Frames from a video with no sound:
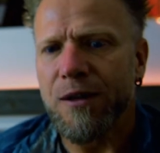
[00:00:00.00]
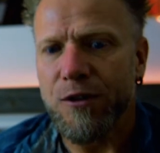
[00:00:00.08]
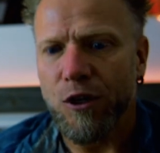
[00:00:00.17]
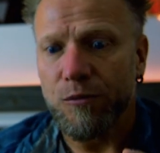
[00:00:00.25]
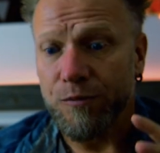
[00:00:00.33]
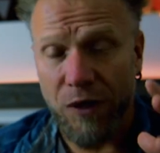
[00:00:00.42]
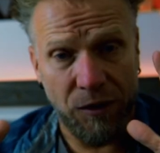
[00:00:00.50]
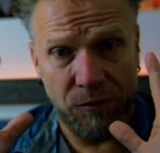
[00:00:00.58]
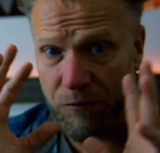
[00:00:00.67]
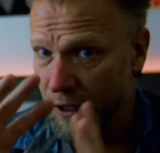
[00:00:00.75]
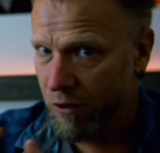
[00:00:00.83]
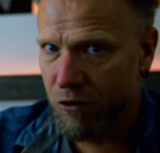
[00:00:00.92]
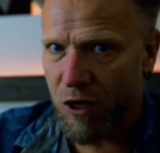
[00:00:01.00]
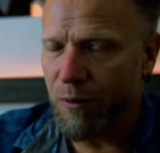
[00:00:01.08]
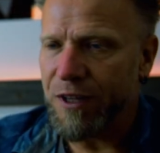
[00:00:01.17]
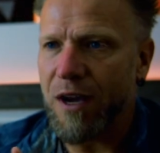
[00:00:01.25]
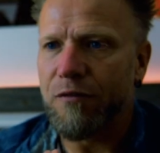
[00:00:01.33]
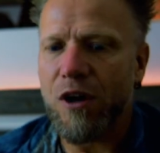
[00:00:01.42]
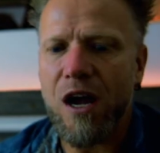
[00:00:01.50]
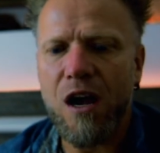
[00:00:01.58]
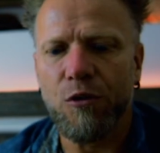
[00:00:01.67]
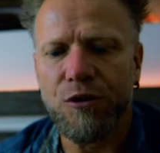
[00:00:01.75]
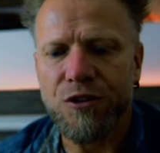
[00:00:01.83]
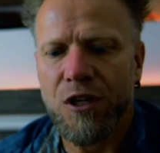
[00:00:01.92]
You know, and I can talk about that for
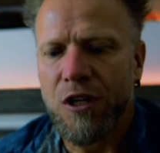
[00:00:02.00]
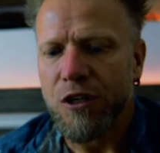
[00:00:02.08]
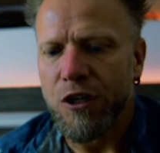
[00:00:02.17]
hours.